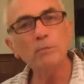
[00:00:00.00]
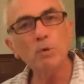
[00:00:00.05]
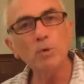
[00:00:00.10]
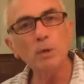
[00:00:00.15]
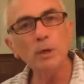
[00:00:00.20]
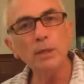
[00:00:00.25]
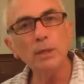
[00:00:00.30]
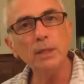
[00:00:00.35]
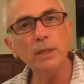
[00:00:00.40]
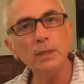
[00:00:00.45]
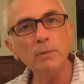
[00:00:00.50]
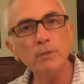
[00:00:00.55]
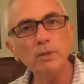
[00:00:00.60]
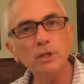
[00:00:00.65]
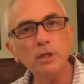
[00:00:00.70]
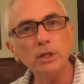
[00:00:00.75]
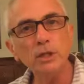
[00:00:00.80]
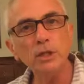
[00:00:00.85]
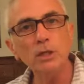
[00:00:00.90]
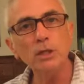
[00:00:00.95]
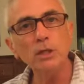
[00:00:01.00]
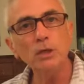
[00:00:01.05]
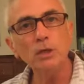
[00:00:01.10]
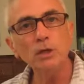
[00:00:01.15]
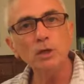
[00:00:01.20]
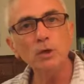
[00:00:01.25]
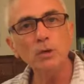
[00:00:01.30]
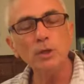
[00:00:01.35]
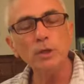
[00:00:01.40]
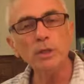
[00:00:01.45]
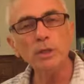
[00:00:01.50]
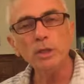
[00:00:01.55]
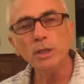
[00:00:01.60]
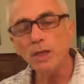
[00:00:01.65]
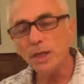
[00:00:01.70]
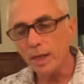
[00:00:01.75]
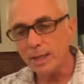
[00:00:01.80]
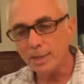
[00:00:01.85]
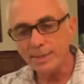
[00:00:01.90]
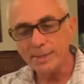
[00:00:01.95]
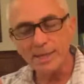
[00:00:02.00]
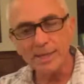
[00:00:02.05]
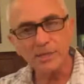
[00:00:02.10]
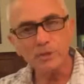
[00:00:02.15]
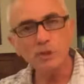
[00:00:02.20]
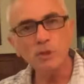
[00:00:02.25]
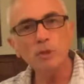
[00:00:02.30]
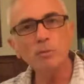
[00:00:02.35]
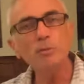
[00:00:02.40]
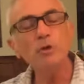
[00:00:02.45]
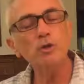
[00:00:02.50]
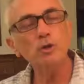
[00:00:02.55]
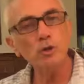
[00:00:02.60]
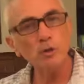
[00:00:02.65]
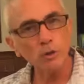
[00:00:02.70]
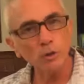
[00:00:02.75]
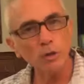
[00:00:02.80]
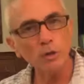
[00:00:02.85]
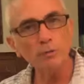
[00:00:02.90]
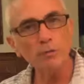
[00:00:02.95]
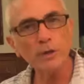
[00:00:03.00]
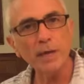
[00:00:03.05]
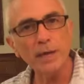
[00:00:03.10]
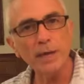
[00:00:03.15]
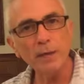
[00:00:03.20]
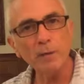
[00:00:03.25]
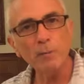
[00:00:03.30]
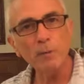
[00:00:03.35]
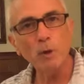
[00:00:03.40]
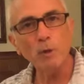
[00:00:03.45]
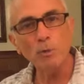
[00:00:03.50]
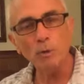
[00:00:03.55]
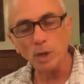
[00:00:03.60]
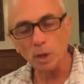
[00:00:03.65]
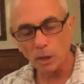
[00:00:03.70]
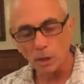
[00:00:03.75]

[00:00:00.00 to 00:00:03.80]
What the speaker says: Meridian imaging unit, I tested them, sure enough, they had a belt block.